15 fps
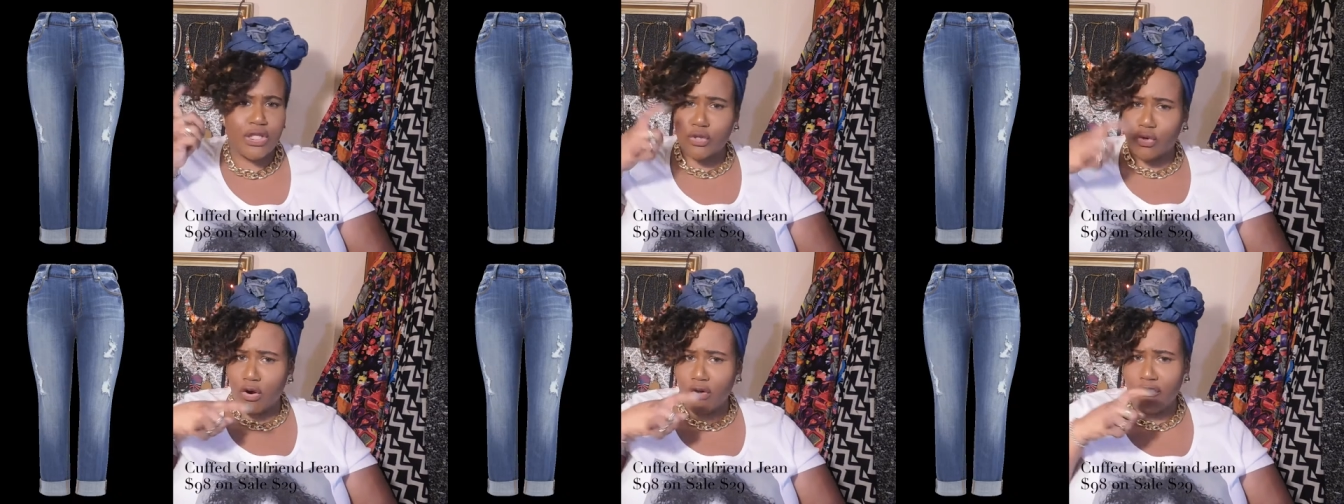
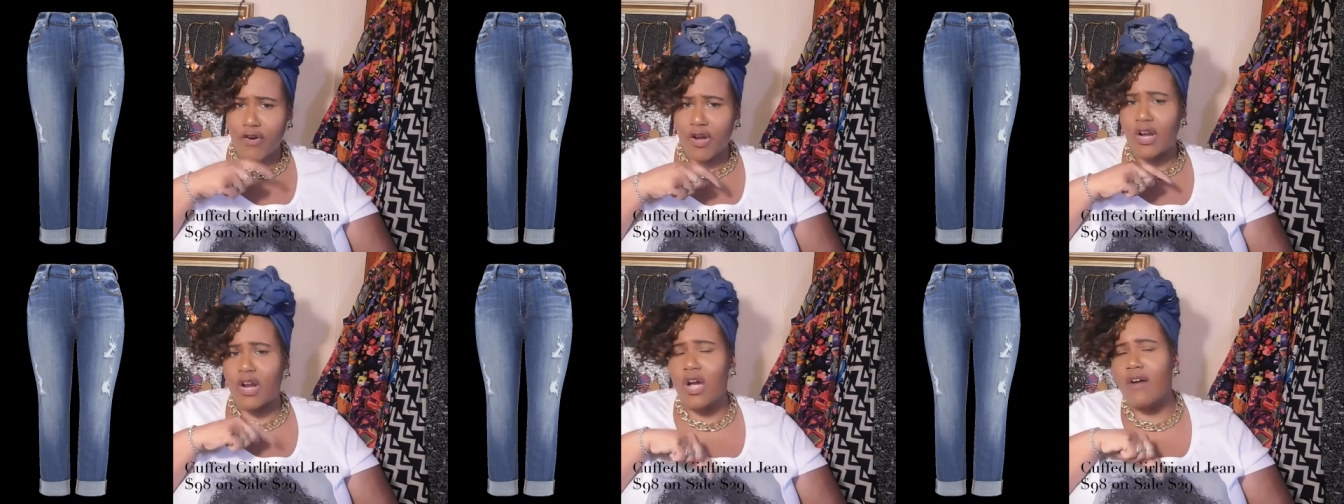
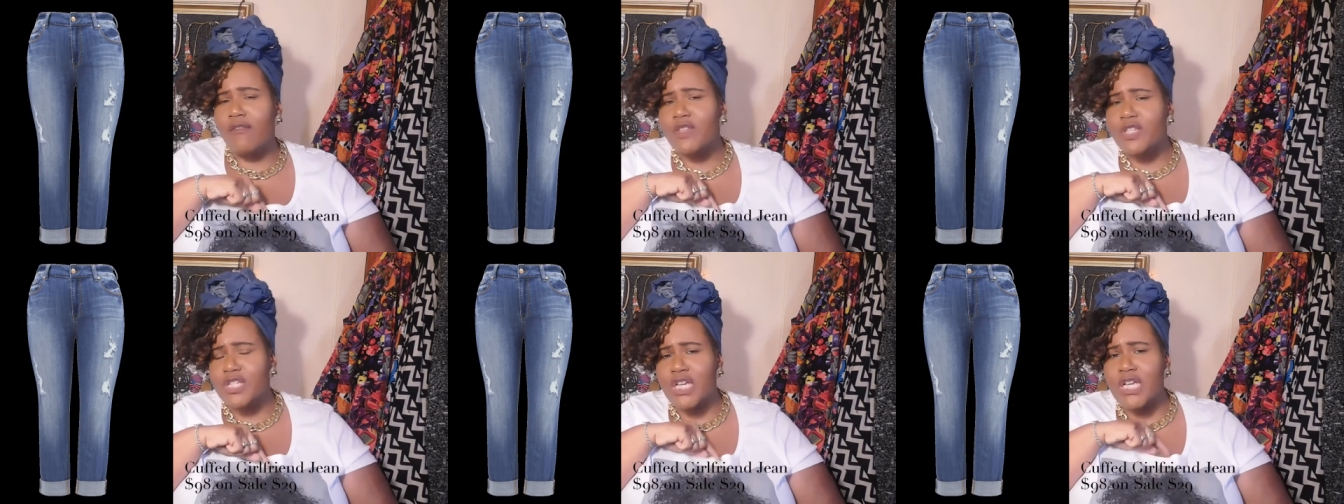girlfriend cuff
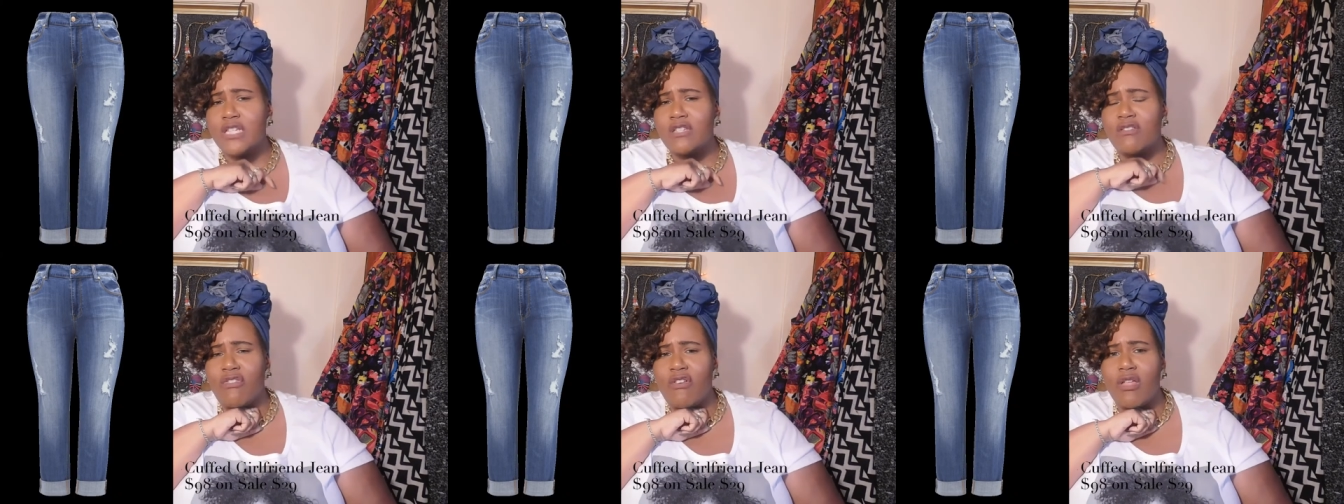
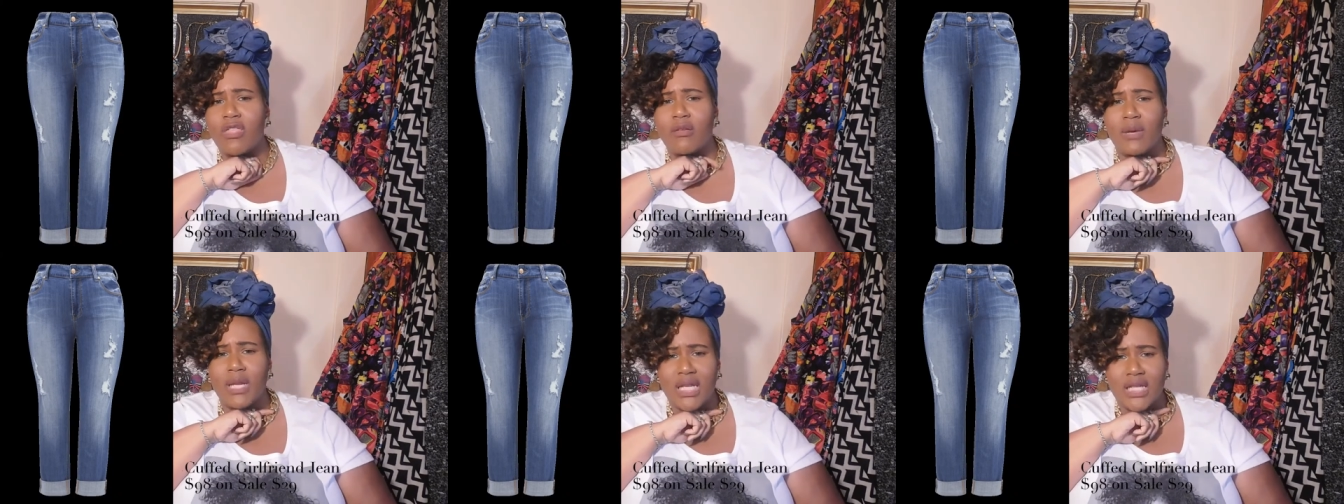jeans from
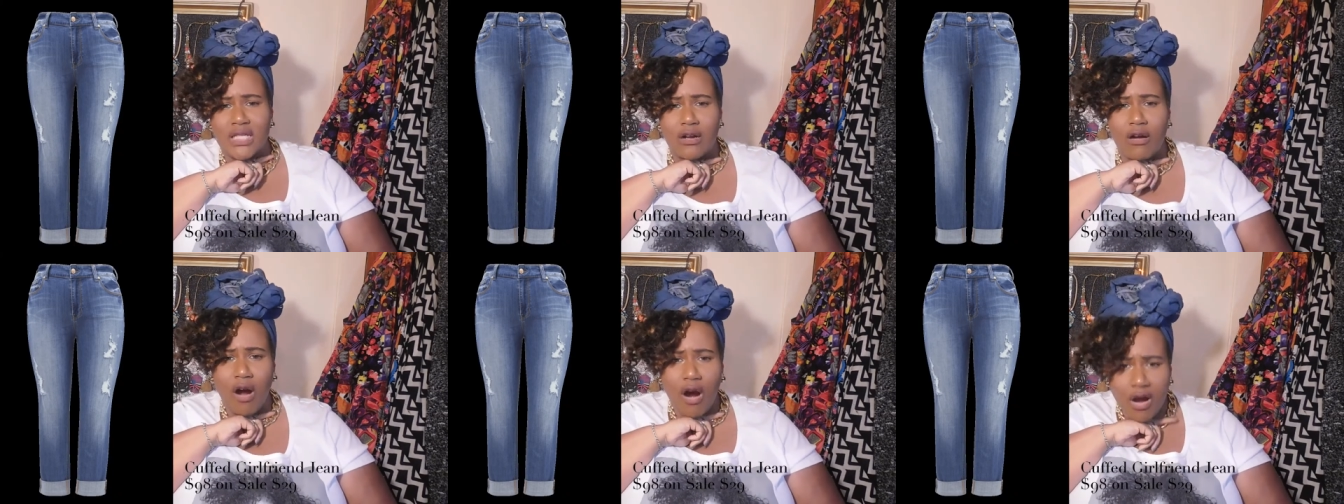the Melissa
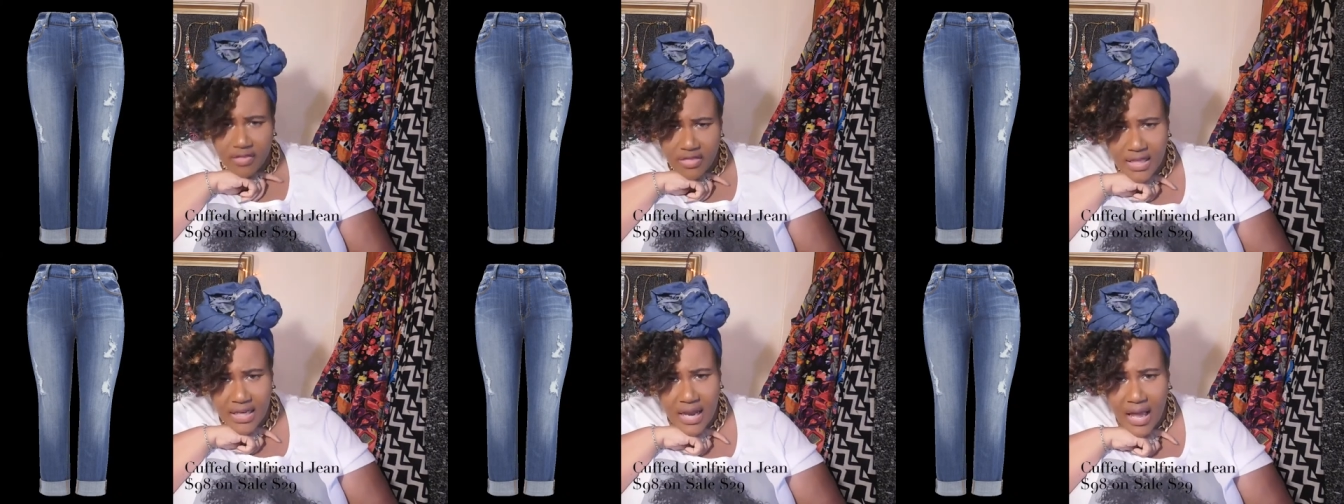
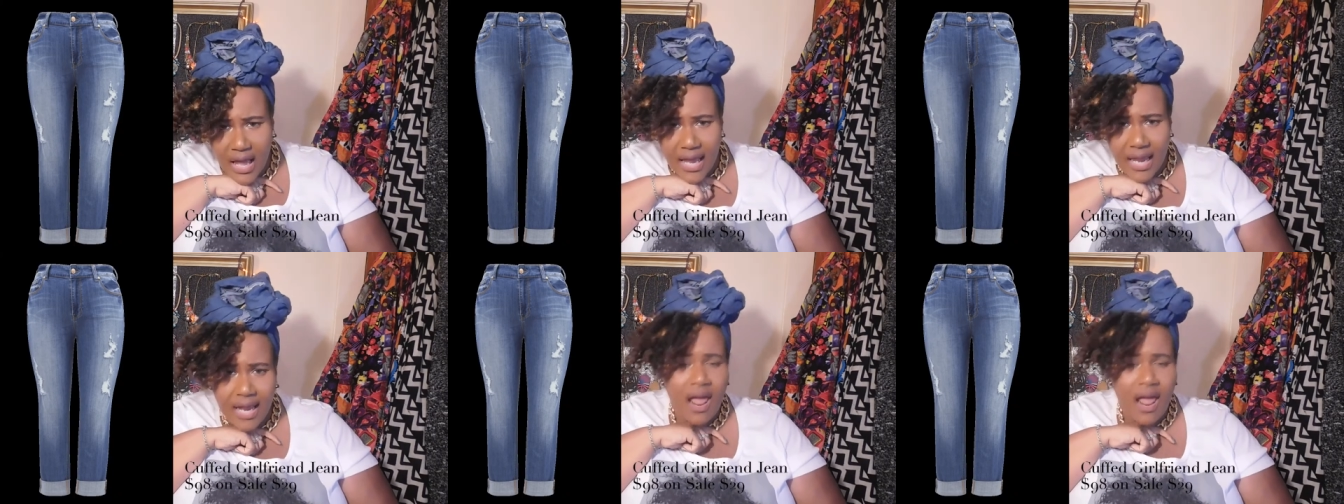McCarthy line.